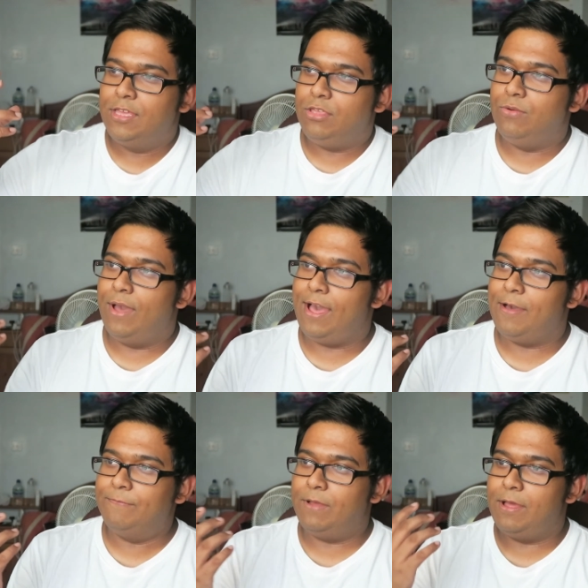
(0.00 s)
you
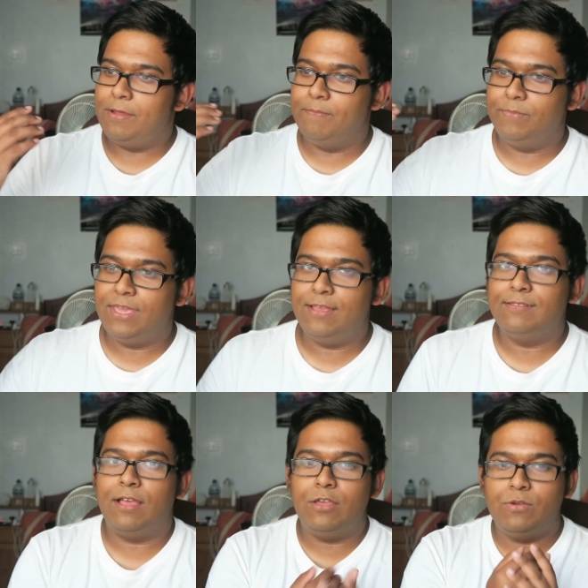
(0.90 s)
have
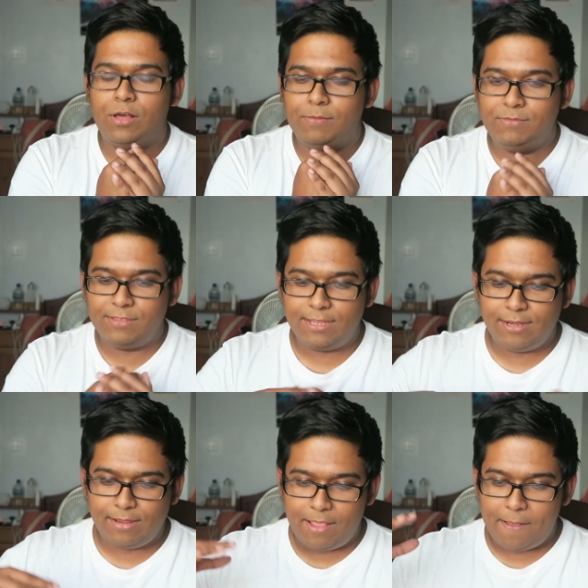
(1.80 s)
KSI who comes
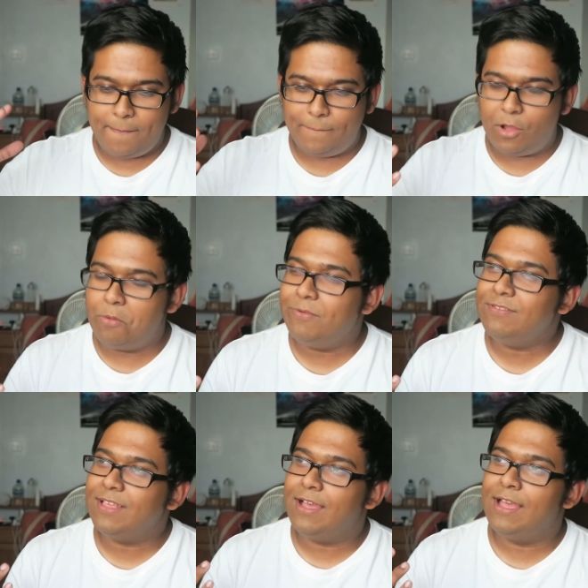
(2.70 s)
in,
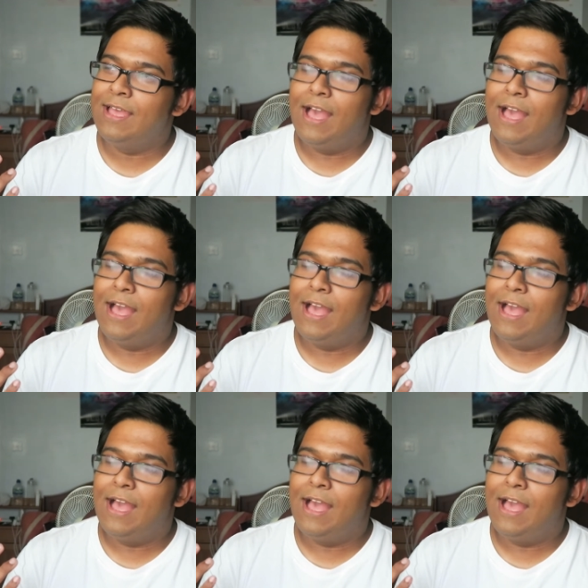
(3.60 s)
almost I